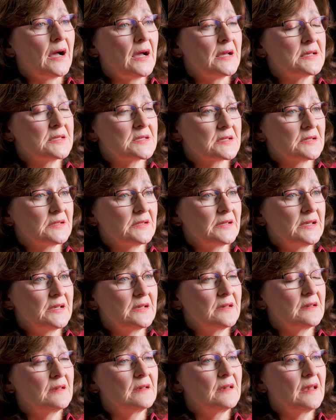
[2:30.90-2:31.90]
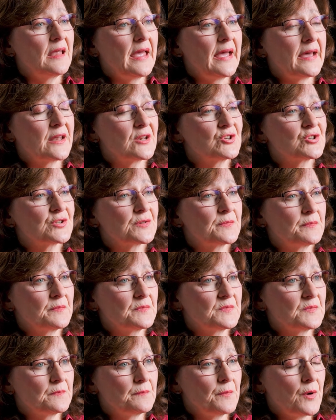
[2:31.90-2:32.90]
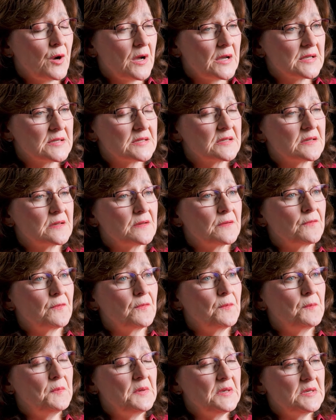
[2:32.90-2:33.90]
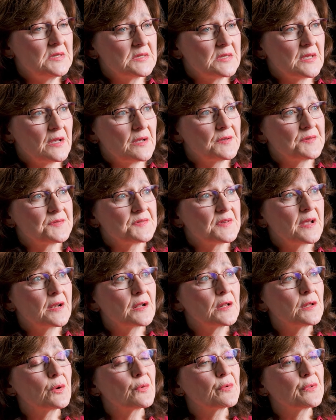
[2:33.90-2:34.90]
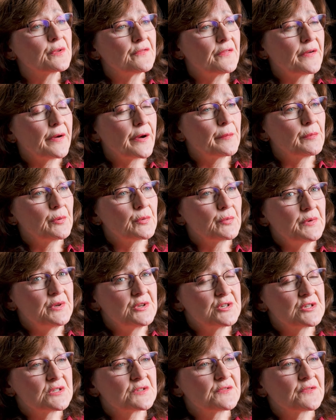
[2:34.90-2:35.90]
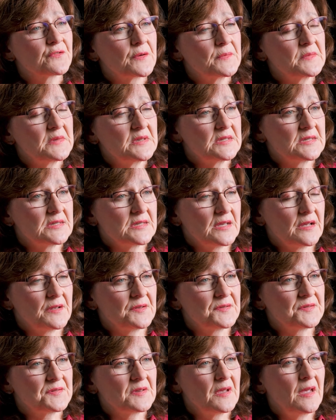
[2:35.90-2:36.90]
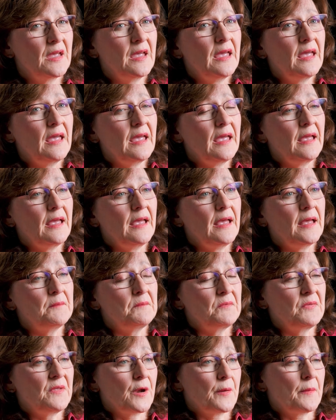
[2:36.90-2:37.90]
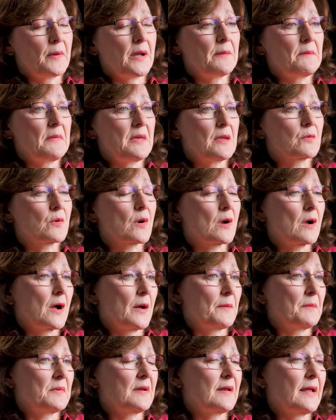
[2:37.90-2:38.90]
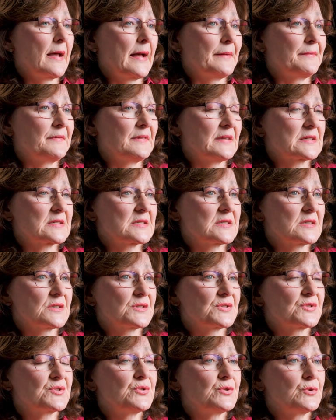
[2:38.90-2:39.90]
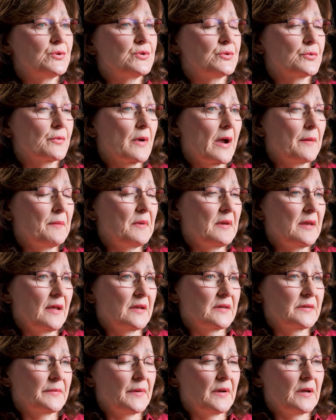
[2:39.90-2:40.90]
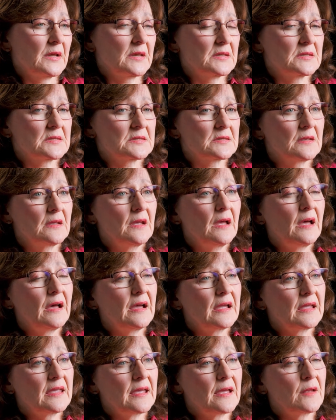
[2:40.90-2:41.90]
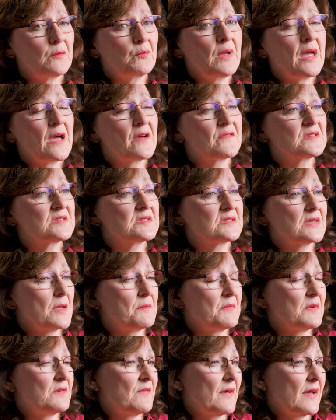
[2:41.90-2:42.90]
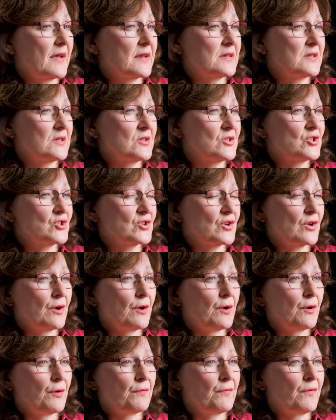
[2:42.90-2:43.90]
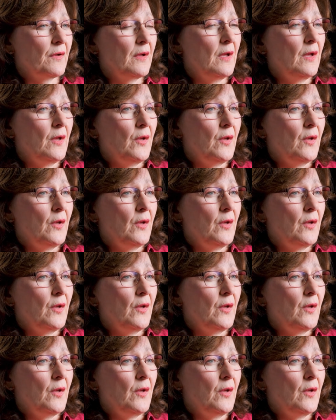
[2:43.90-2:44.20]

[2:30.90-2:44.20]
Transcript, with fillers: isolate antigen positive B cells and clone the variable regions from these cells and thereby make recombinant AbFlexes to, to rabbit antibodies. Again, we have the same advantage of